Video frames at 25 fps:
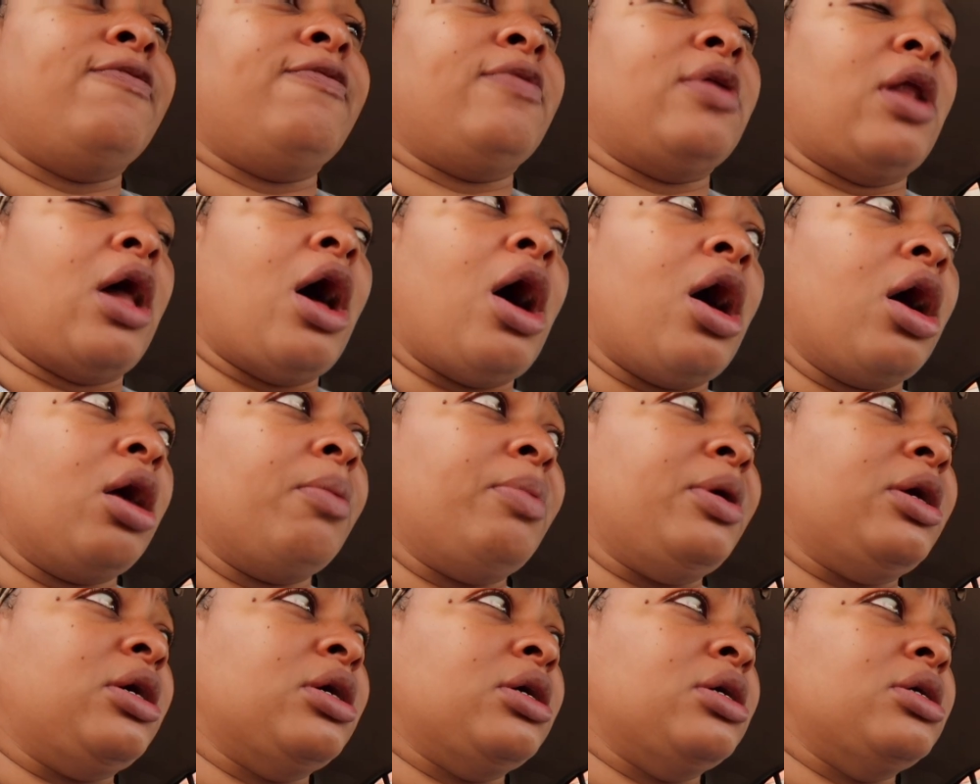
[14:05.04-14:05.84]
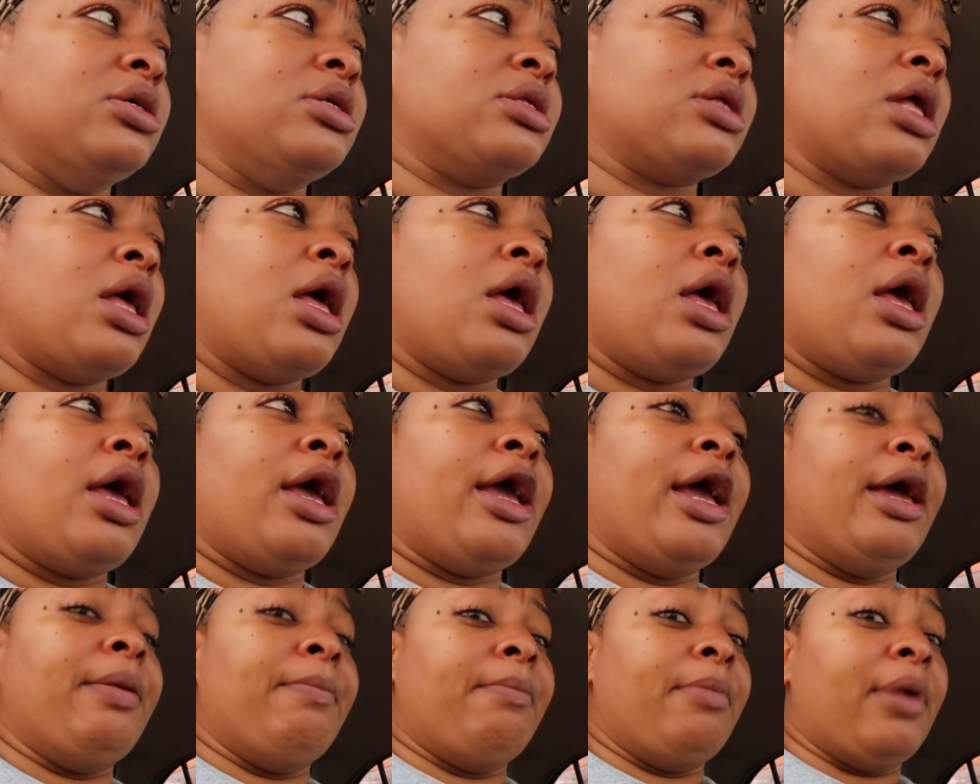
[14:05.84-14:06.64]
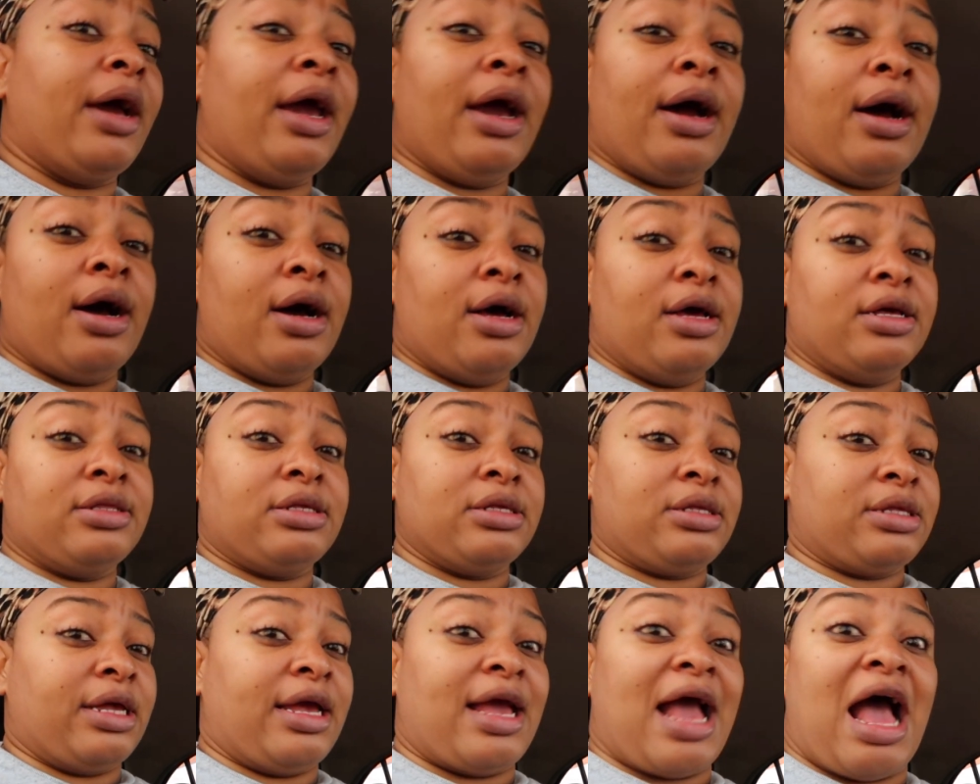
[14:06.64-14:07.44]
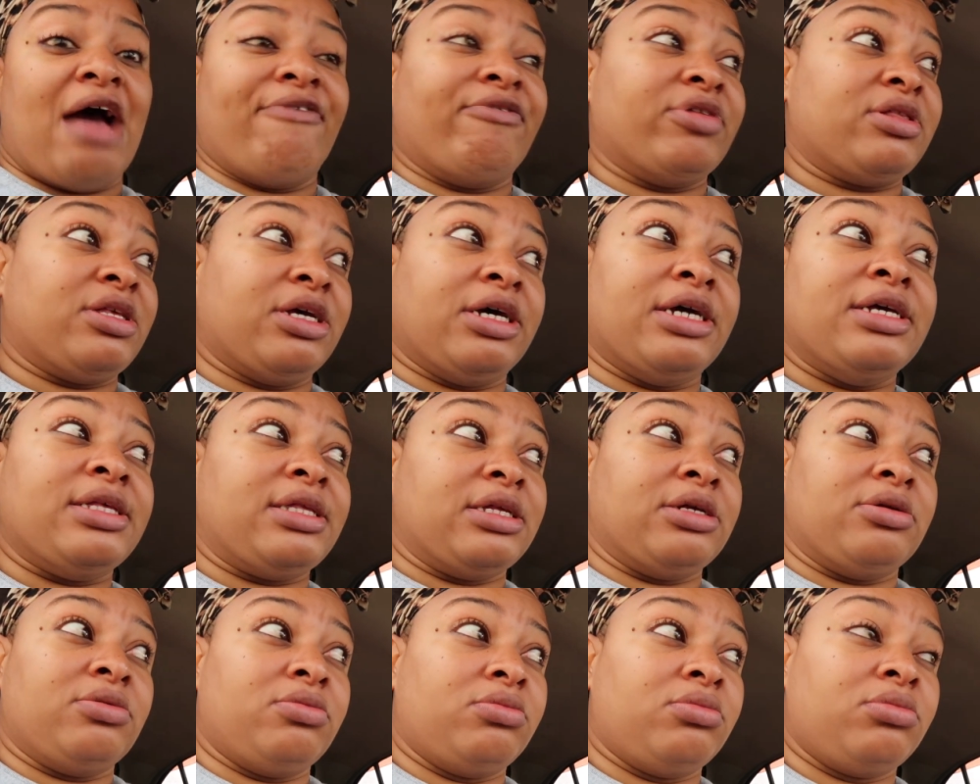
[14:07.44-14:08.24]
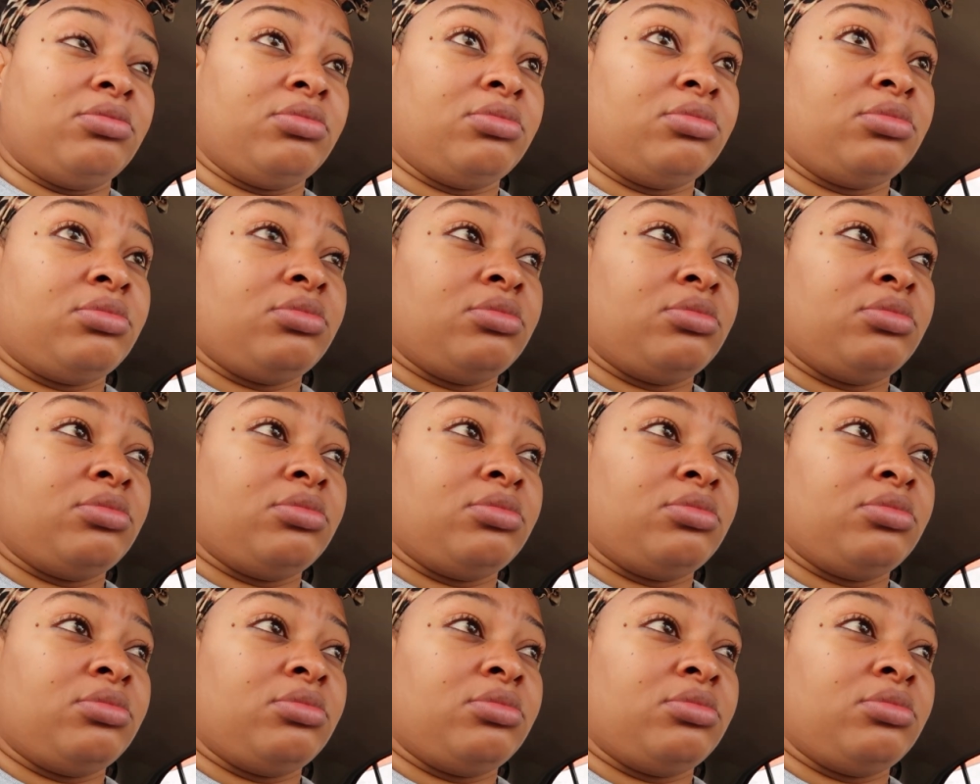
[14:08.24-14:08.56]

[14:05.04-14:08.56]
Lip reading: vlog, because in my eyes it's like advertising.